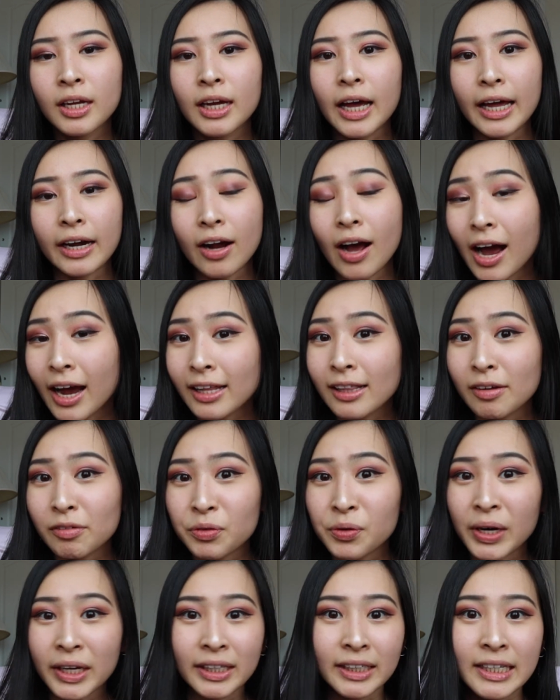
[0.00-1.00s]
at a high
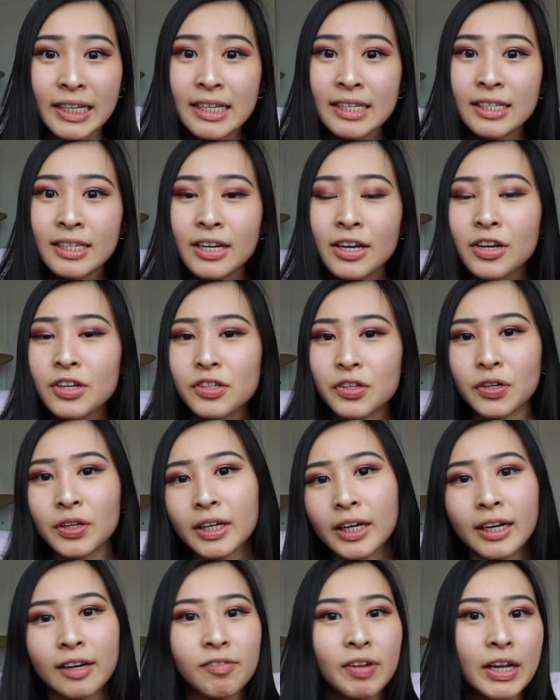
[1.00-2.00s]
level at least so you
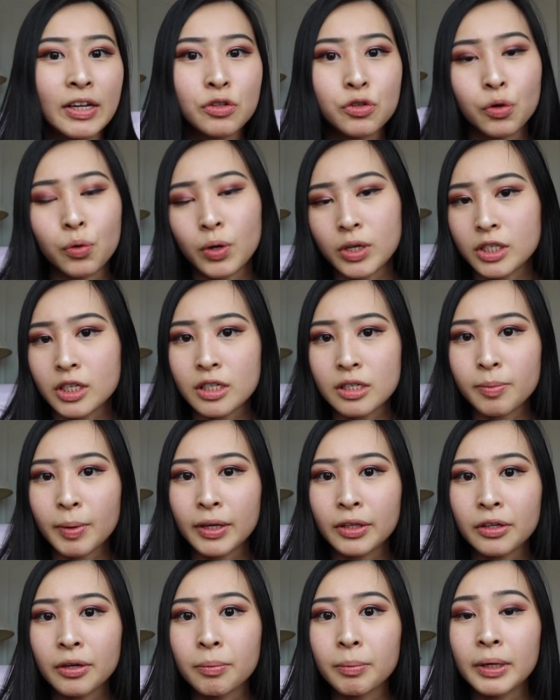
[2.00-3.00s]
can kind of answer questions
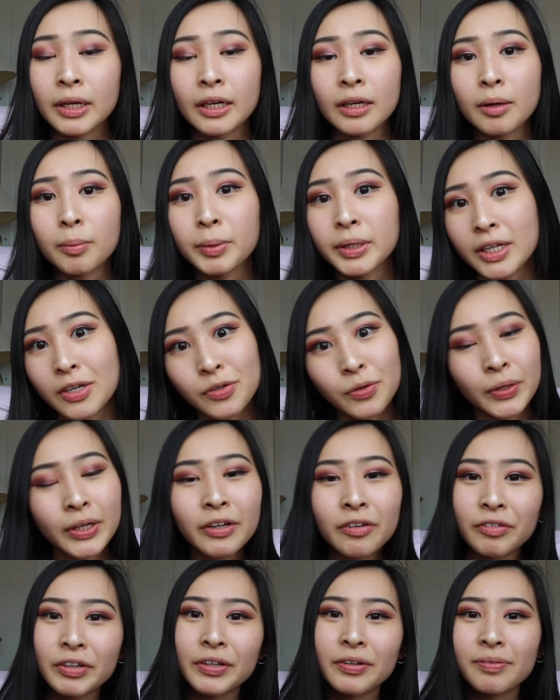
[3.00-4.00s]
about them in a potential
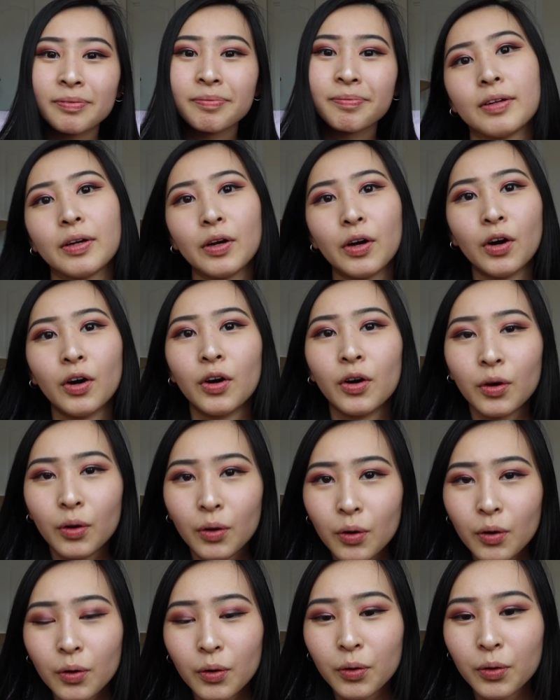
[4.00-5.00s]
interview
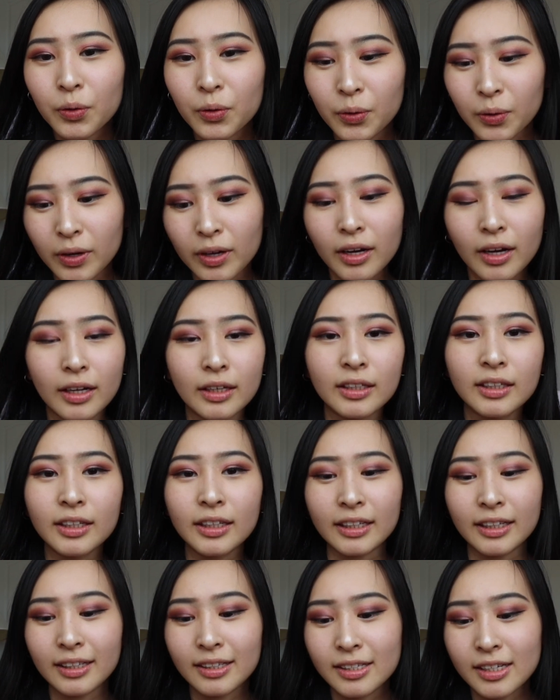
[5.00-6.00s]
Whew, I need
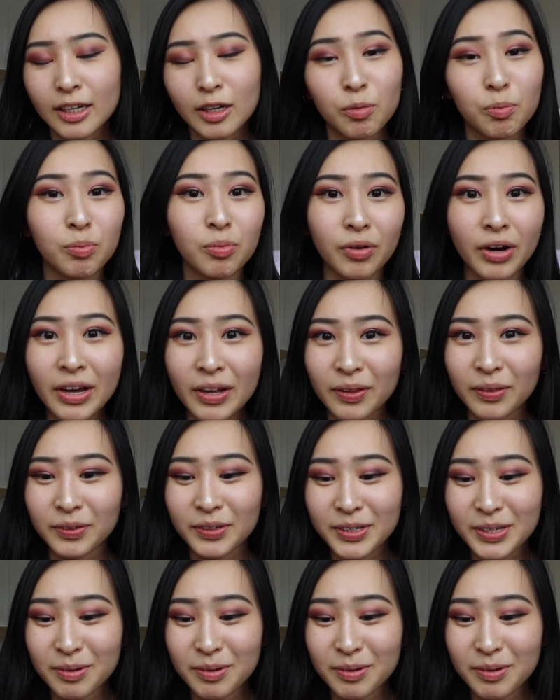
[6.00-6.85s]
to take a breath or